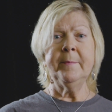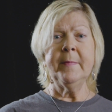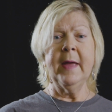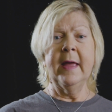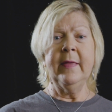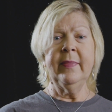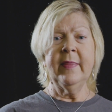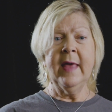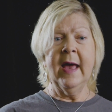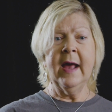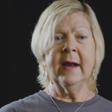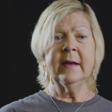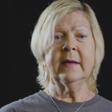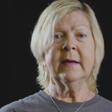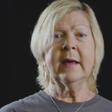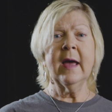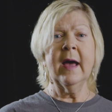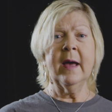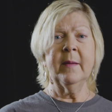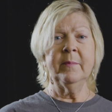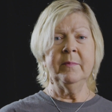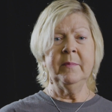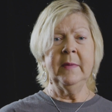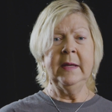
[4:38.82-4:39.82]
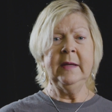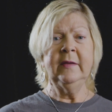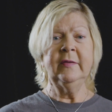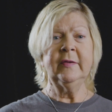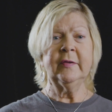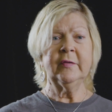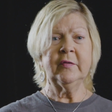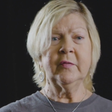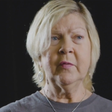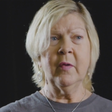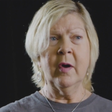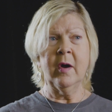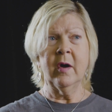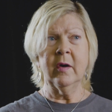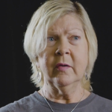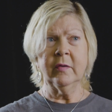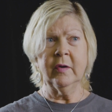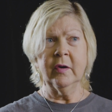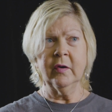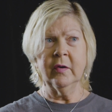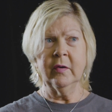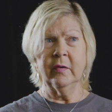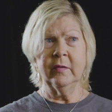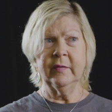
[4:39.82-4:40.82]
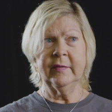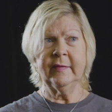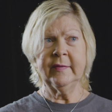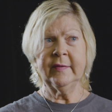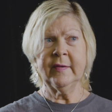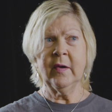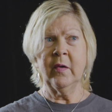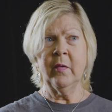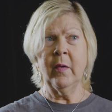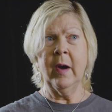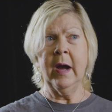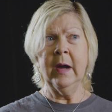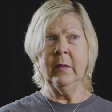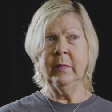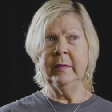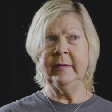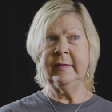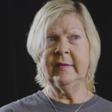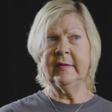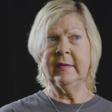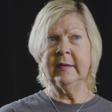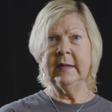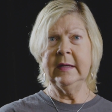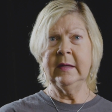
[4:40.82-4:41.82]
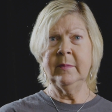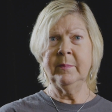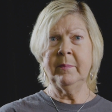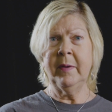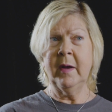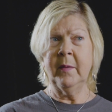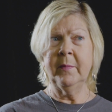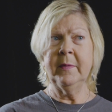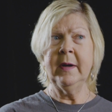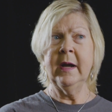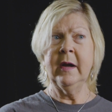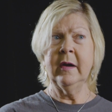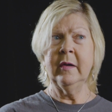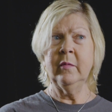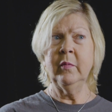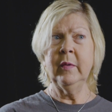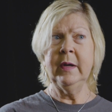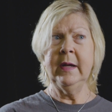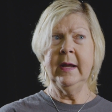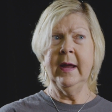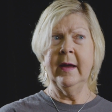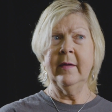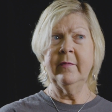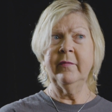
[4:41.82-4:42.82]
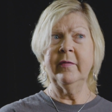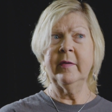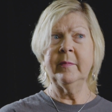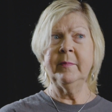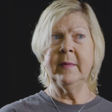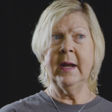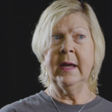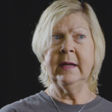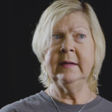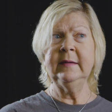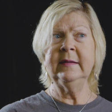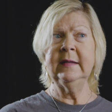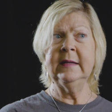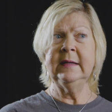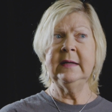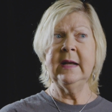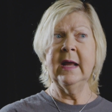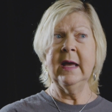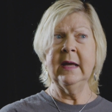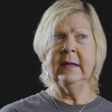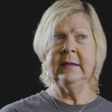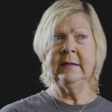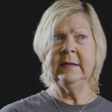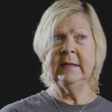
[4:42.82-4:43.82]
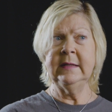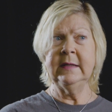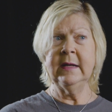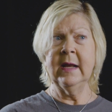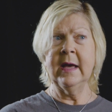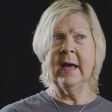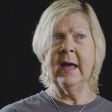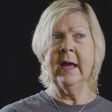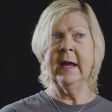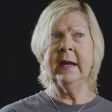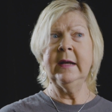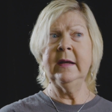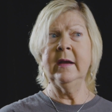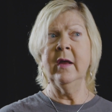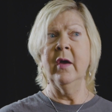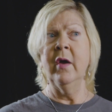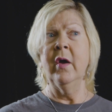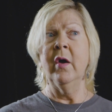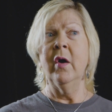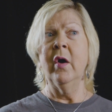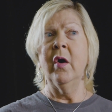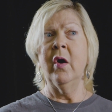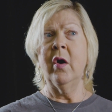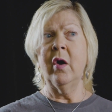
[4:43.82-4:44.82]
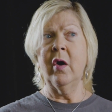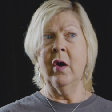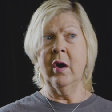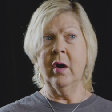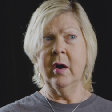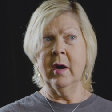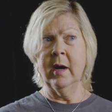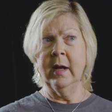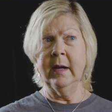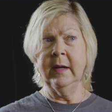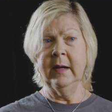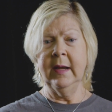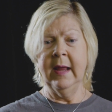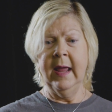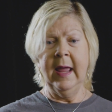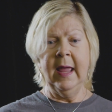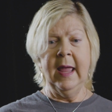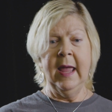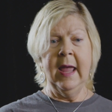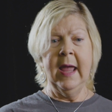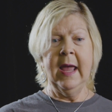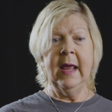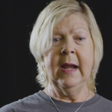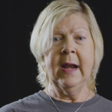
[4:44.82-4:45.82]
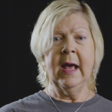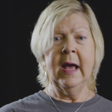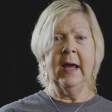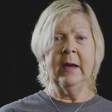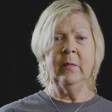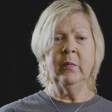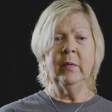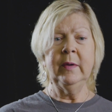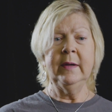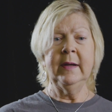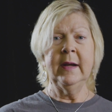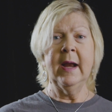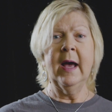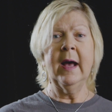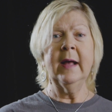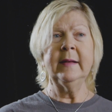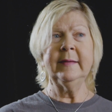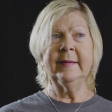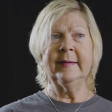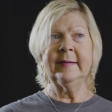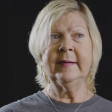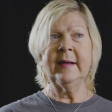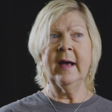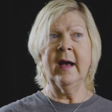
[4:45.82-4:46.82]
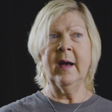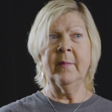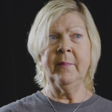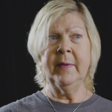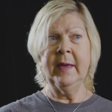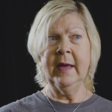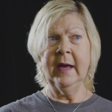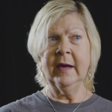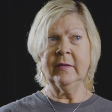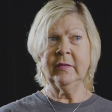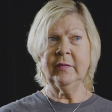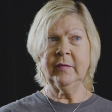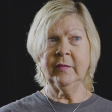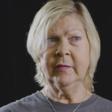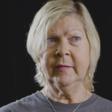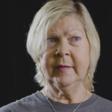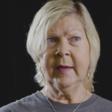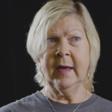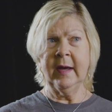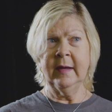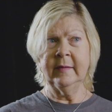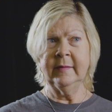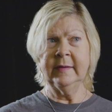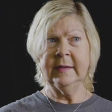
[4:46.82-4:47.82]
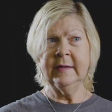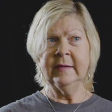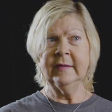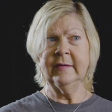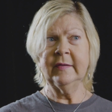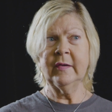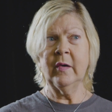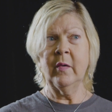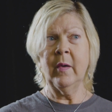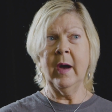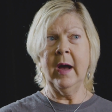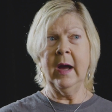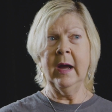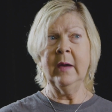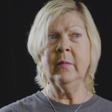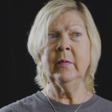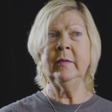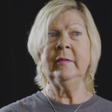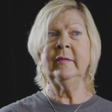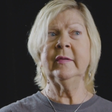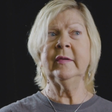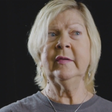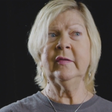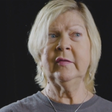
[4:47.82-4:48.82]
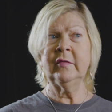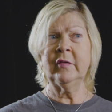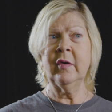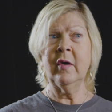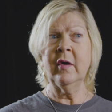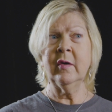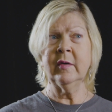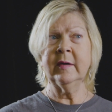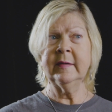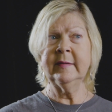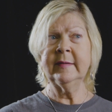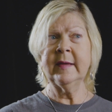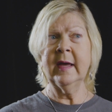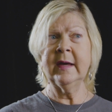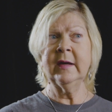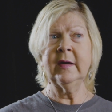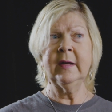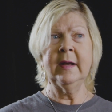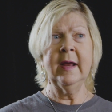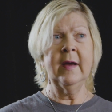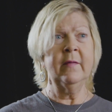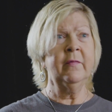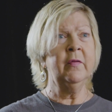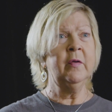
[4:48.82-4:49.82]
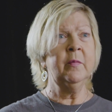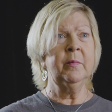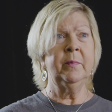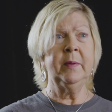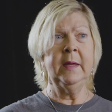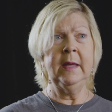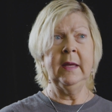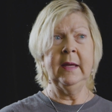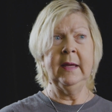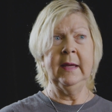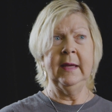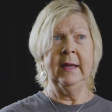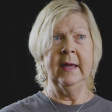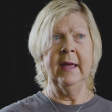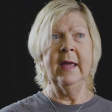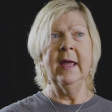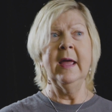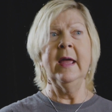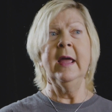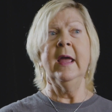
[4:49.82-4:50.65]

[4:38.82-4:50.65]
And that got me stronger. So I was in pulmonary rehab from 1999 on, and I would not stop exercising. So I was the strongest I could ever be